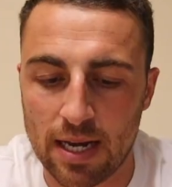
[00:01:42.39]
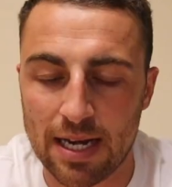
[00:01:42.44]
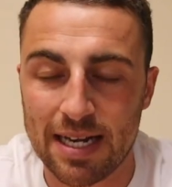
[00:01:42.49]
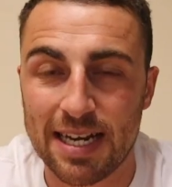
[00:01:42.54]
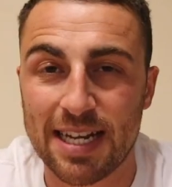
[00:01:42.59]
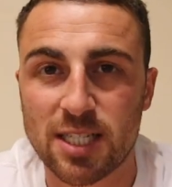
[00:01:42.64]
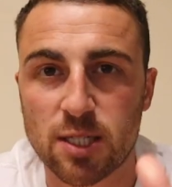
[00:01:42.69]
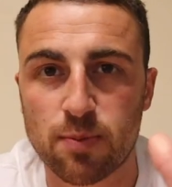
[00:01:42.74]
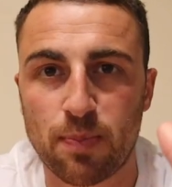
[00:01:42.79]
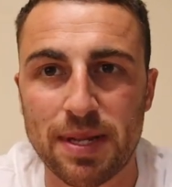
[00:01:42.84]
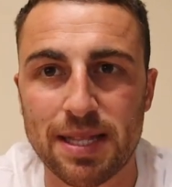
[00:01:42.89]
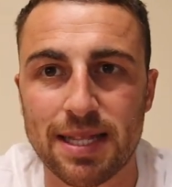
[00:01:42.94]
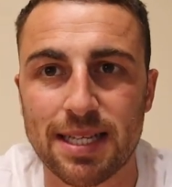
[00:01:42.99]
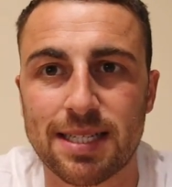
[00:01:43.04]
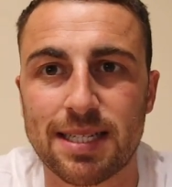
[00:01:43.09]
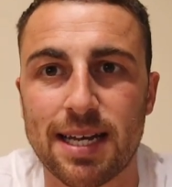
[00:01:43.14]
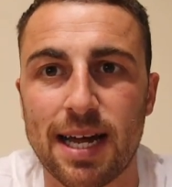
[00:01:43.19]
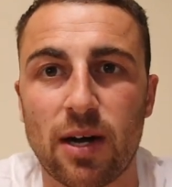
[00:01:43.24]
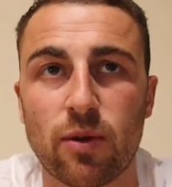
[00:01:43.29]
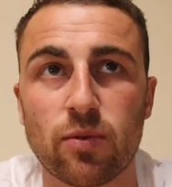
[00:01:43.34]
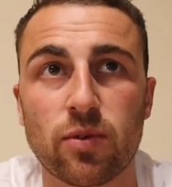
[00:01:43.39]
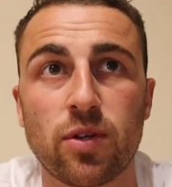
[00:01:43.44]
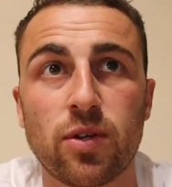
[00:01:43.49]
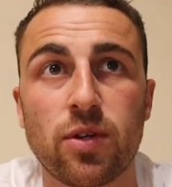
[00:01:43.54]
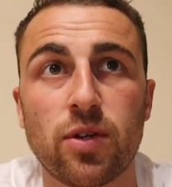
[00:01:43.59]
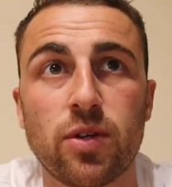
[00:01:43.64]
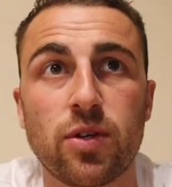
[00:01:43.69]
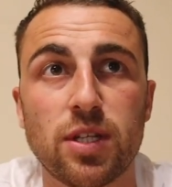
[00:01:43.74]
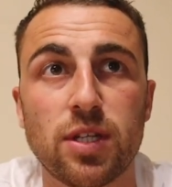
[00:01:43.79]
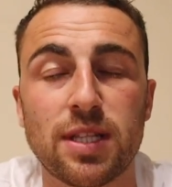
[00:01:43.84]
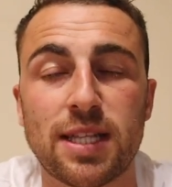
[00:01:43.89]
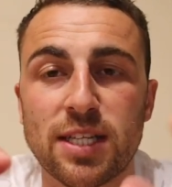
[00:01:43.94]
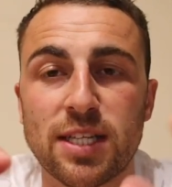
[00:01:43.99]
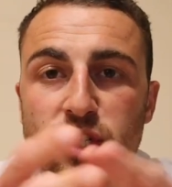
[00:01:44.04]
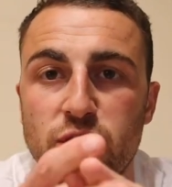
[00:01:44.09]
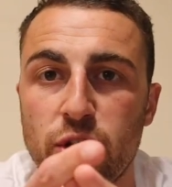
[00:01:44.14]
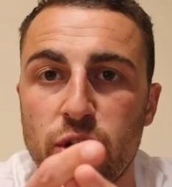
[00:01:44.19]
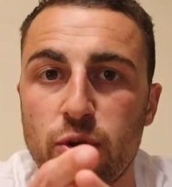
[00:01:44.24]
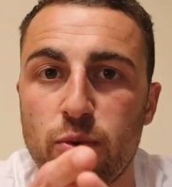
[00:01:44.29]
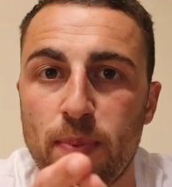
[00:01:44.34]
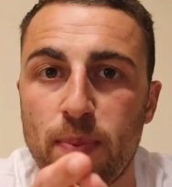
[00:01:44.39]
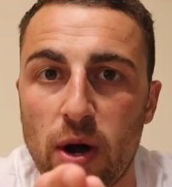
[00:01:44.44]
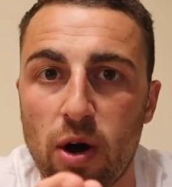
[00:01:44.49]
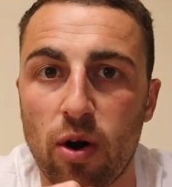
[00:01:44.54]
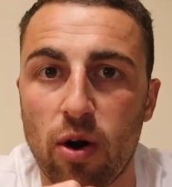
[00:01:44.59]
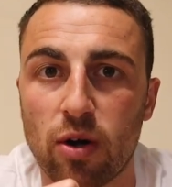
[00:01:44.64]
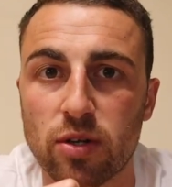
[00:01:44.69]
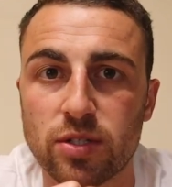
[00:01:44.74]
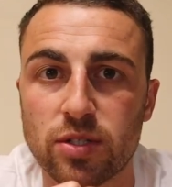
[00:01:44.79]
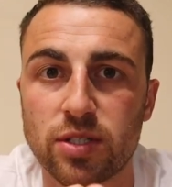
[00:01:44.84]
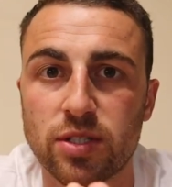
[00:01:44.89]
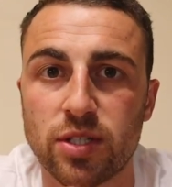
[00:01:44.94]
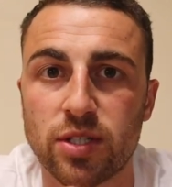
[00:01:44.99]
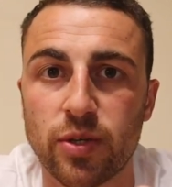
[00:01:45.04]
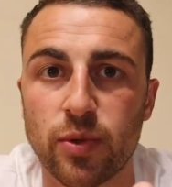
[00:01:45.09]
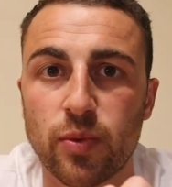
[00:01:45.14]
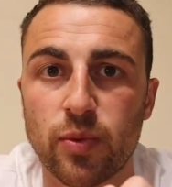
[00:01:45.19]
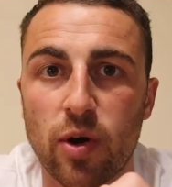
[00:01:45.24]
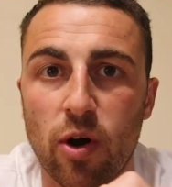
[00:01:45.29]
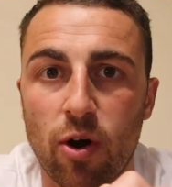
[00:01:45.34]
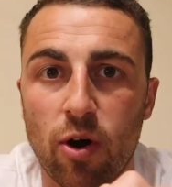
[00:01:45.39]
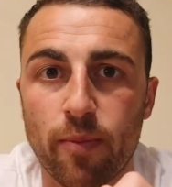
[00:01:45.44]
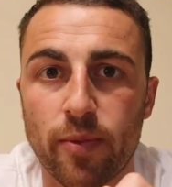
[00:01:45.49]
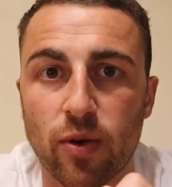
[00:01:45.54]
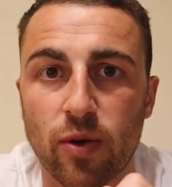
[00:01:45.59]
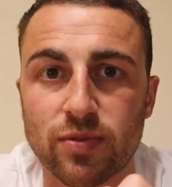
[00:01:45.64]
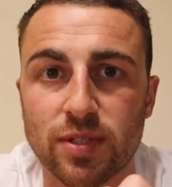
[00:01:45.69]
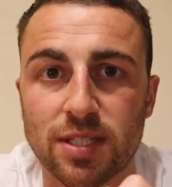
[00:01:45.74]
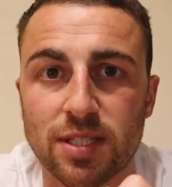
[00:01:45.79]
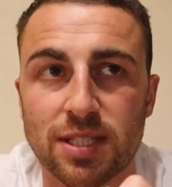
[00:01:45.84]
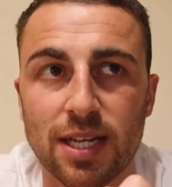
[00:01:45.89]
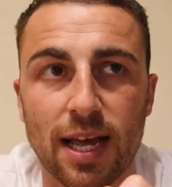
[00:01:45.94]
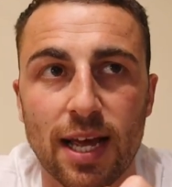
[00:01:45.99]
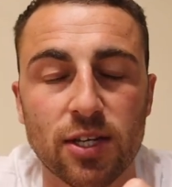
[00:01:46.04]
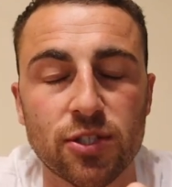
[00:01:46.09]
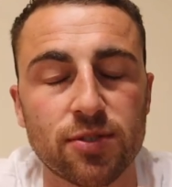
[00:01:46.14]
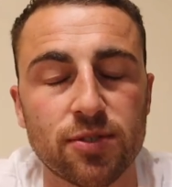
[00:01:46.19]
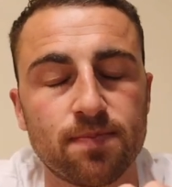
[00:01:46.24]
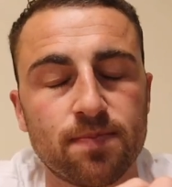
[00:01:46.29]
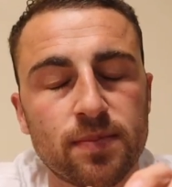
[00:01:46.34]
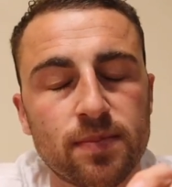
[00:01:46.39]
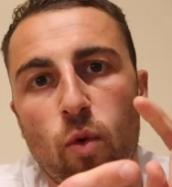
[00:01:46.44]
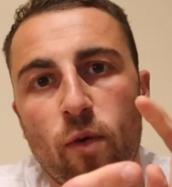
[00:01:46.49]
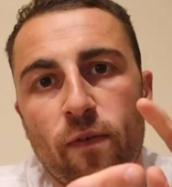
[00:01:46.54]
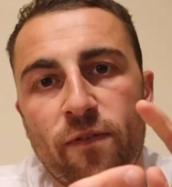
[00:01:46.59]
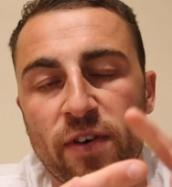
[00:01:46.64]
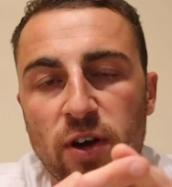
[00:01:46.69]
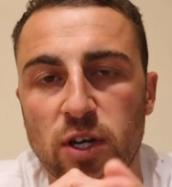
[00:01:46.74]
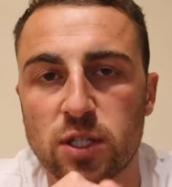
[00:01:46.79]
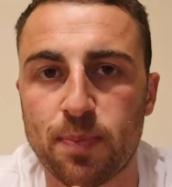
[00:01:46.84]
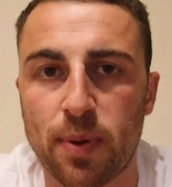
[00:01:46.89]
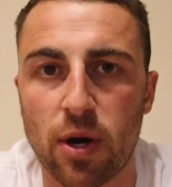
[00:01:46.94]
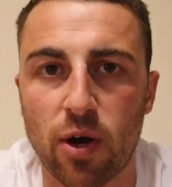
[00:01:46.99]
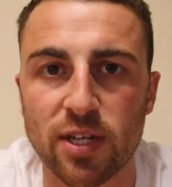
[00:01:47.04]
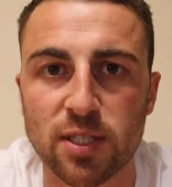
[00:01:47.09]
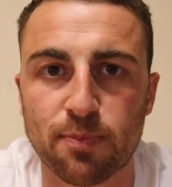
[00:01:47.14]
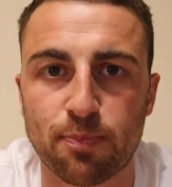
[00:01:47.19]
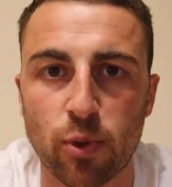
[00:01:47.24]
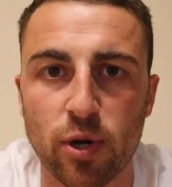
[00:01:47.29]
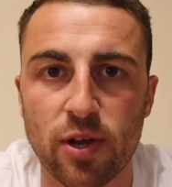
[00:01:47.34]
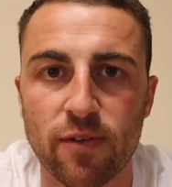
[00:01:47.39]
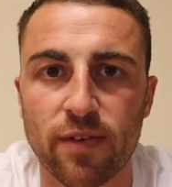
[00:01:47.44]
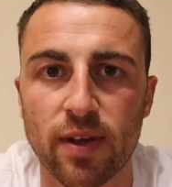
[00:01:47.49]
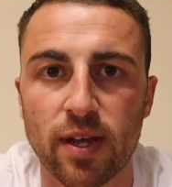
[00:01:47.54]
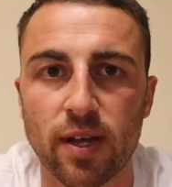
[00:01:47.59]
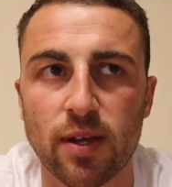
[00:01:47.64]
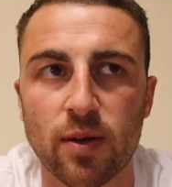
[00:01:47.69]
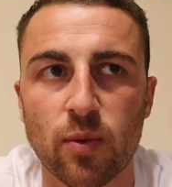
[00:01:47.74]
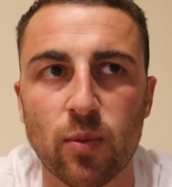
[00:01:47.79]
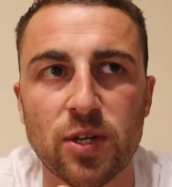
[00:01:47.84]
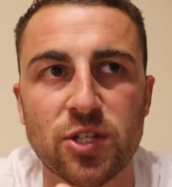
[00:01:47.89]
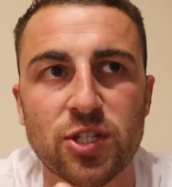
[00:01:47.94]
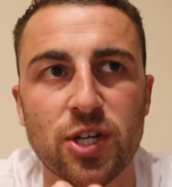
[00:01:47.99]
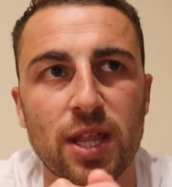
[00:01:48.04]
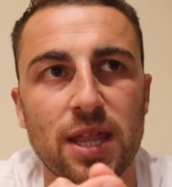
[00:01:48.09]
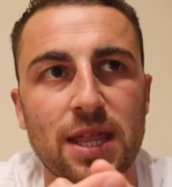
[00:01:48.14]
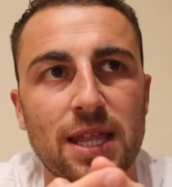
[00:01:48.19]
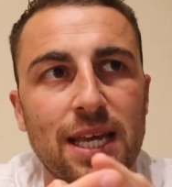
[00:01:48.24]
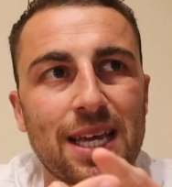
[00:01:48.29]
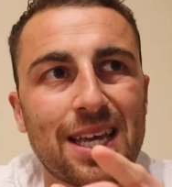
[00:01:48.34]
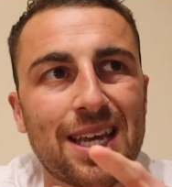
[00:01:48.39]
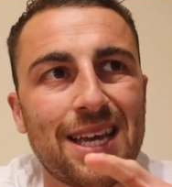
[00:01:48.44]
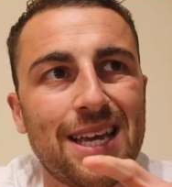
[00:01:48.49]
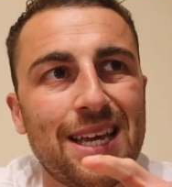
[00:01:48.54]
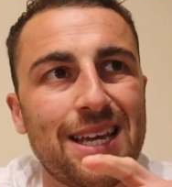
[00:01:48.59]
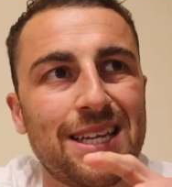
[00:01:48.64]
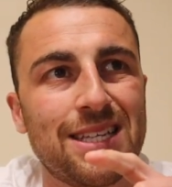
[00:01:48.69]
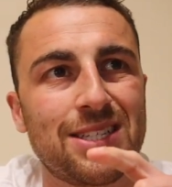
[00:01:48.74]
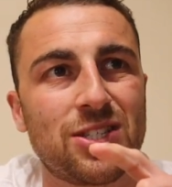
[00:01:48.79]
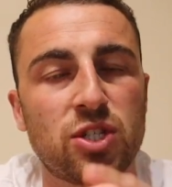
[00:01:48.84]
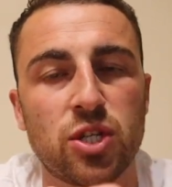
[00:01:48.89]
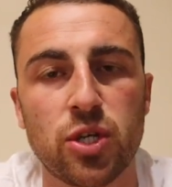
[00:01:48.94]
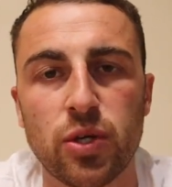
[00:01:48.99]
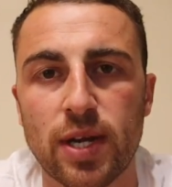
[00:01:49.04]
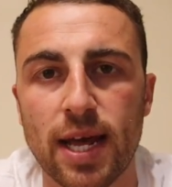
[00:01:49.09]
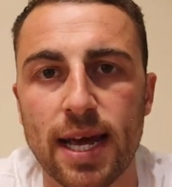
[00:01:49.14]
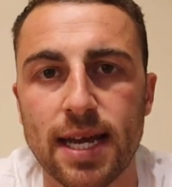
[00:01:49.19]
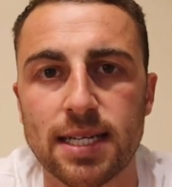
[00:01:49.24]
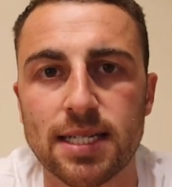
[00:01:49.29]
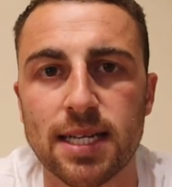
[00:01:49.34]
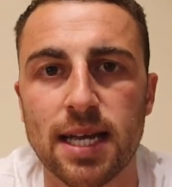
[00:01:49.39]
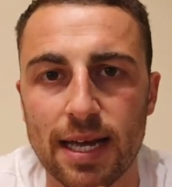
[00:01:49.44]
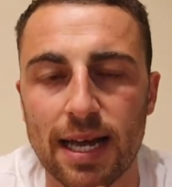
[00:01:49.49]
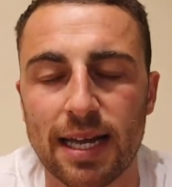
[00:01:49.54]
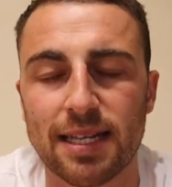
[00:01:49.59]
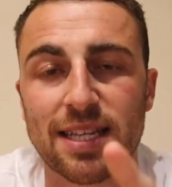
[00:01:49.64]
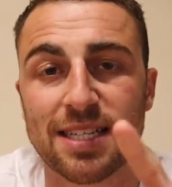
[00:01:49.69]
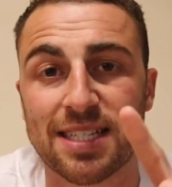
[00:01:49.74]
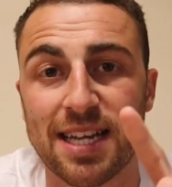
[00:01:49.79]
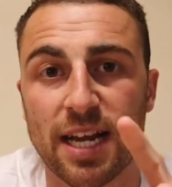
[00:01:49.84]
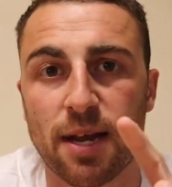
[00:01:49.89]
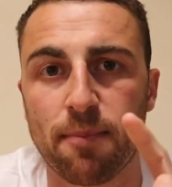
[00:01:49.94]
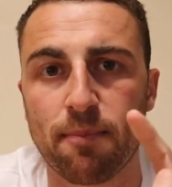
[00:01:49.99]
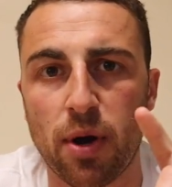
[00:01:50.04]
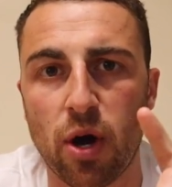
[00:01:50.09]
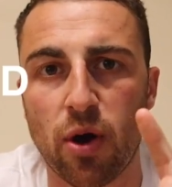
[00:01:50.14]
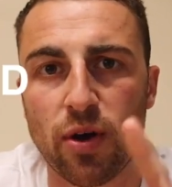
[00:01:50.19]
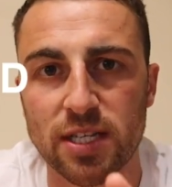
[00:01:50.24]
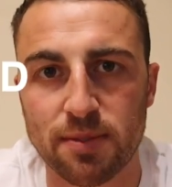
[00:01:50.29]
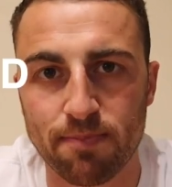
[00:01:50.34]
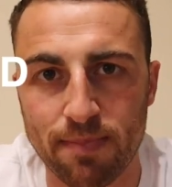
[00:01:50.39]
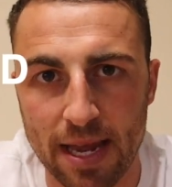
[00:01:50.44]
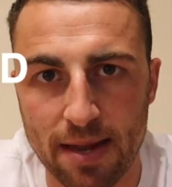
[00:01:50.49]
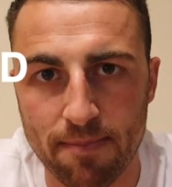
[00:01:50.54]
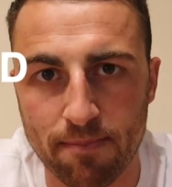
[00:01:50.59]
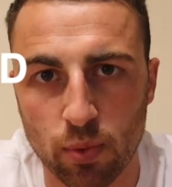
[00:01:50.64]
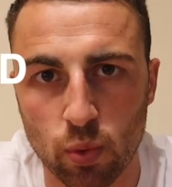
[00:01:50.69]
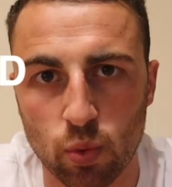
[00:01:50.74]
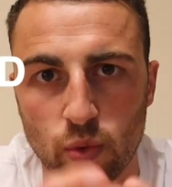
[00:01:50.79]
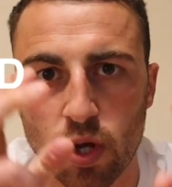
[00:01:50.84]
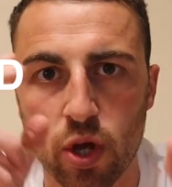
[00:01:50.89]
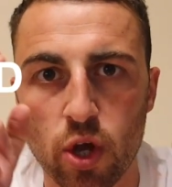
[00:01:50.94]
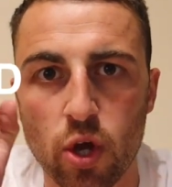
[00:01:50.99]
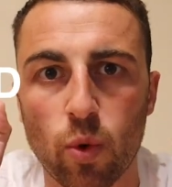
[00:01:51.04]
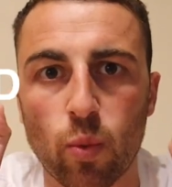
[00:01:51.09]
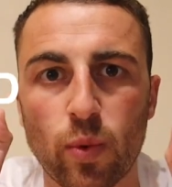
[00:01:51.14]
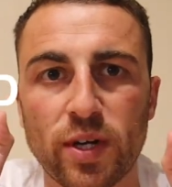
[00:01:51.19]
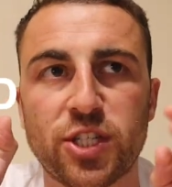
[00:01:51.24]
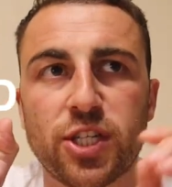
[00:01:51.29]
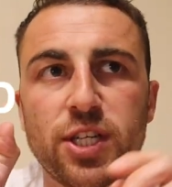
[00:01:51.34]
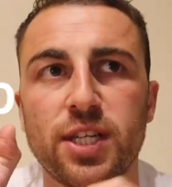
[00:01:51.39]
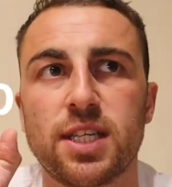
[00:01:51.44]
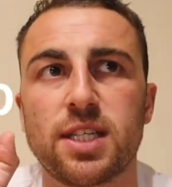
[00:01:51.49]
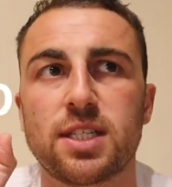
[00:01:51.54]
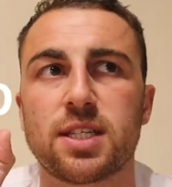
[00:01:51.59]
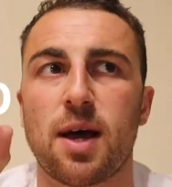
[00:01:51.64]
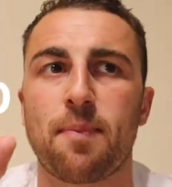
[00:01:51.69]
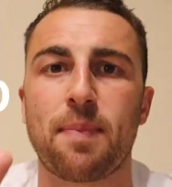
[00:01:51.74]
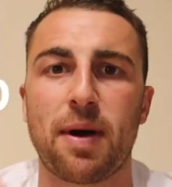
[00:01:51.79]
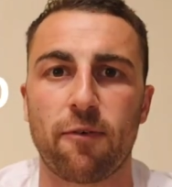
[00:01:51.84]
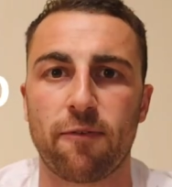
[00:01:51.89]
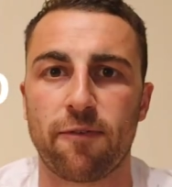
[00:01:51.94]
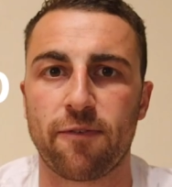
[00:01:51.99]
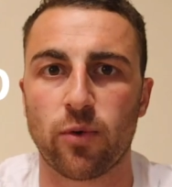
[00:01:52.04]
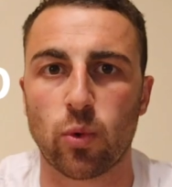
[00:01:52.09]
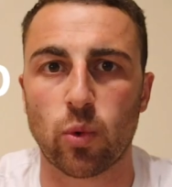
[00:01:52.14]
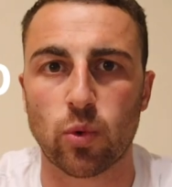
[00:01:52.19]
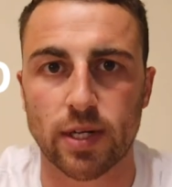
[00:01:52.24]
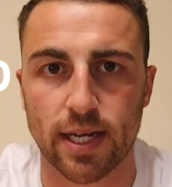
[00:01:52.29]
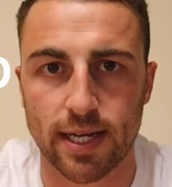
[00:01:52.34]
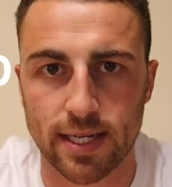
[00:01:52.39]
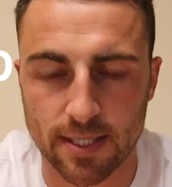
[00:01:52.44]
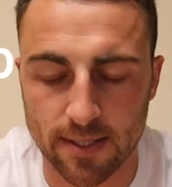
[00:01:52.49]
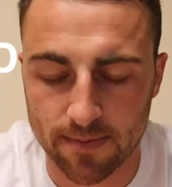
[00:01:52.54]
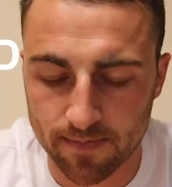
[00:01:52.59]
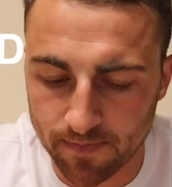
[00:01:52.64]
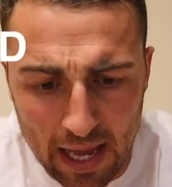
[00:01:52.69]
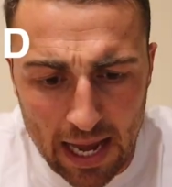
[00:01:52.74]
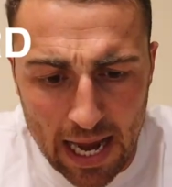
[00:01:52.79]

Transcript: Let's split this down. There's two parts to Army Officer Selection. First part is briefing, which I think is two days, and the second part is main board, which is about four days.